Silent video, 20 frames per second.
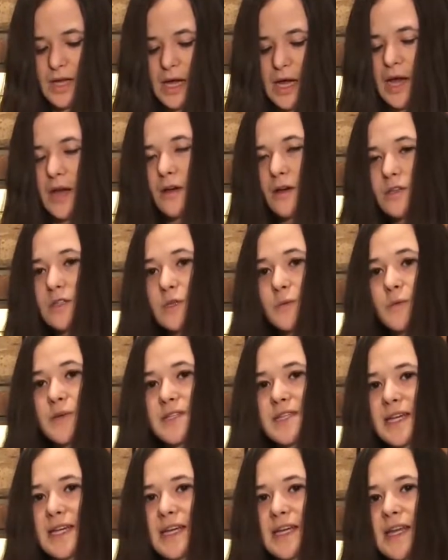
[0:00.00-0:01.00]
I also
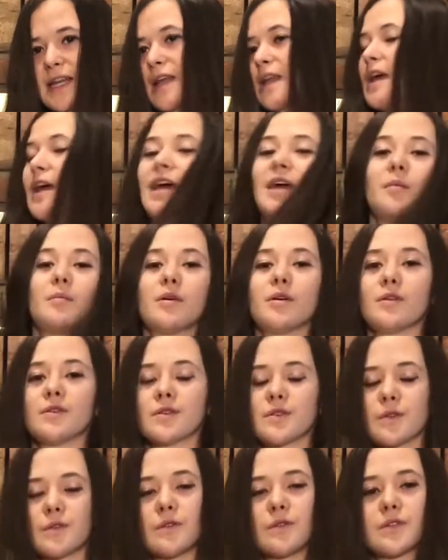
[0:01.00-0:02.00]
presented at Hain Middle
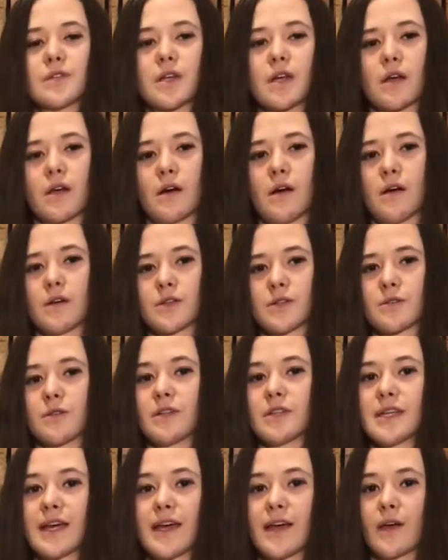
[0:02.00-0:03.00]
School's Cultural
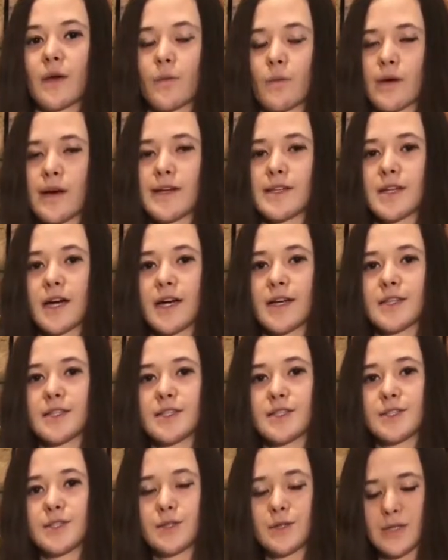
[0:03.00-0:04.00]
Day, where I taught
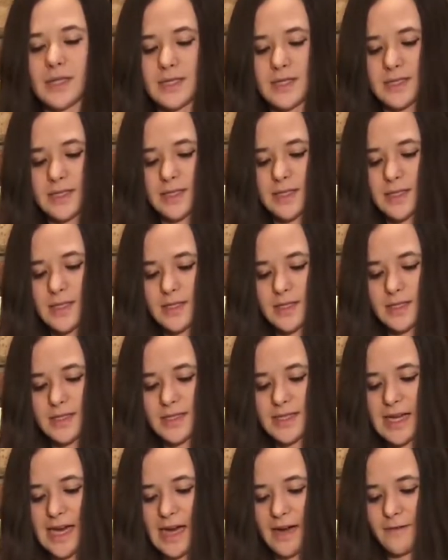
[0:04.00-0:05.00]
students,
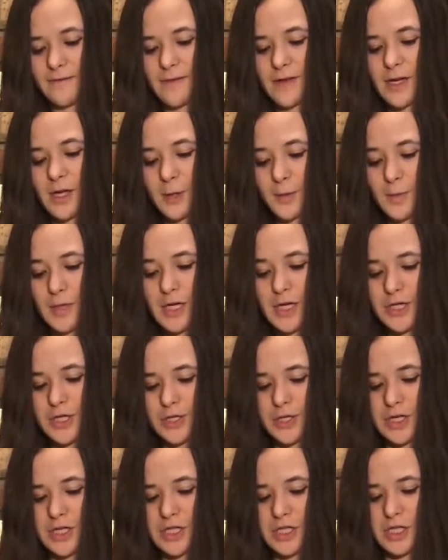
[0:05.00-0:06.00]
staff, and
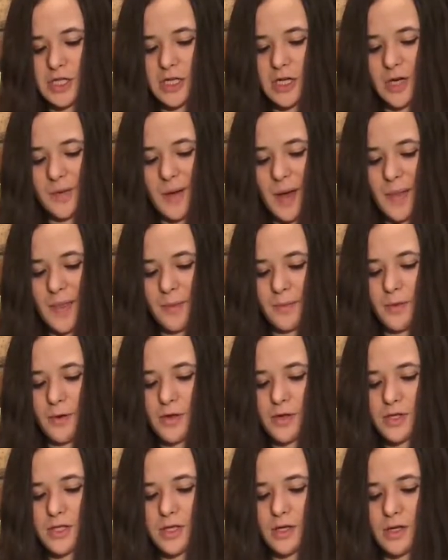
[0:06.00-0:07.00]
administration about the
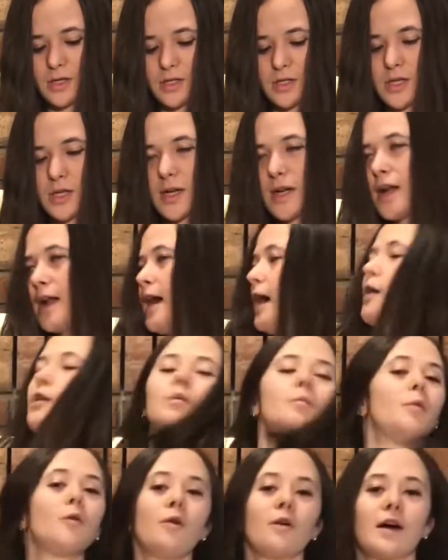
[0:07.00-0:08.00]
Polish culture and how to
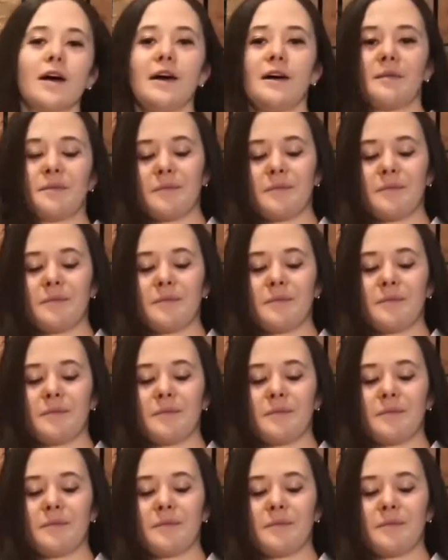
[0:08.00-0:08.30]
polka.